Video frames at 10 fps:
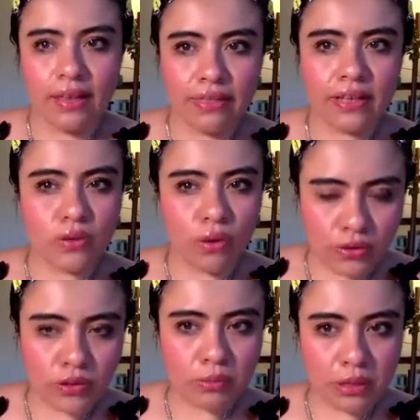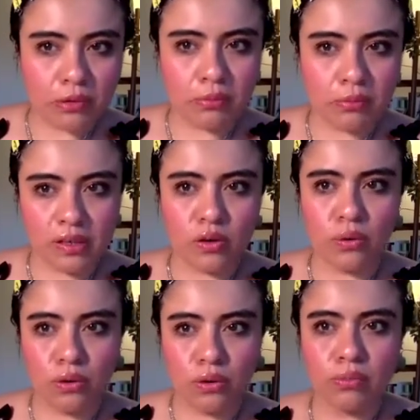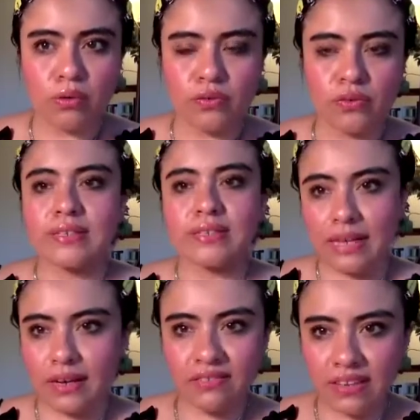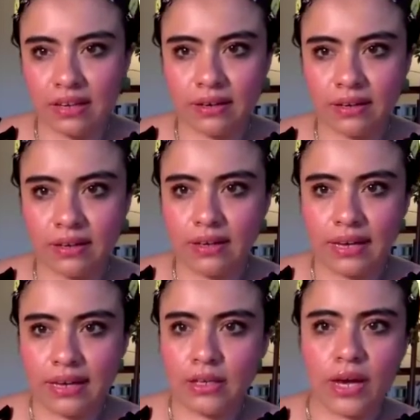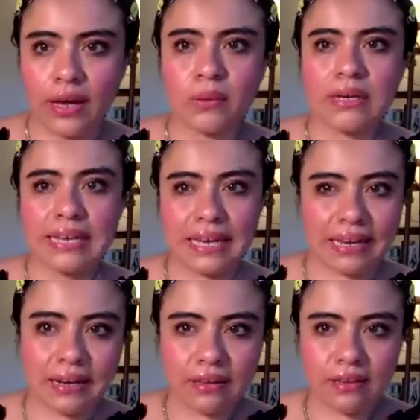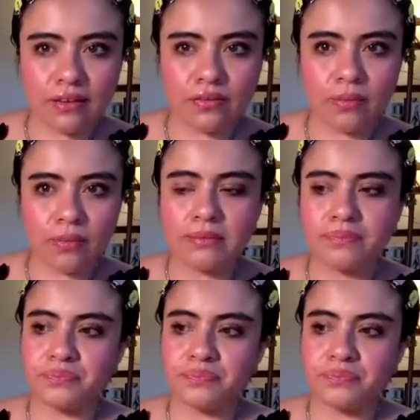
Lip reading: That's also people being horrible for the sake of it, and I don't get anything from it.